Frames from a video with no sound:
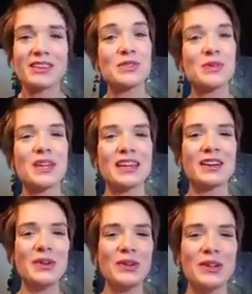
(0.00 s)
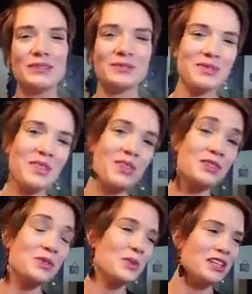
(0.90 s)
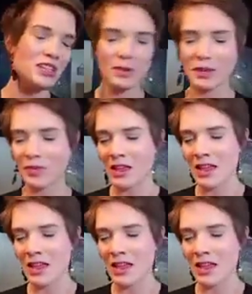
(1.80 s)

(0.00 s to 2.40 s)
Sweet, cool. Sweet, Jamie.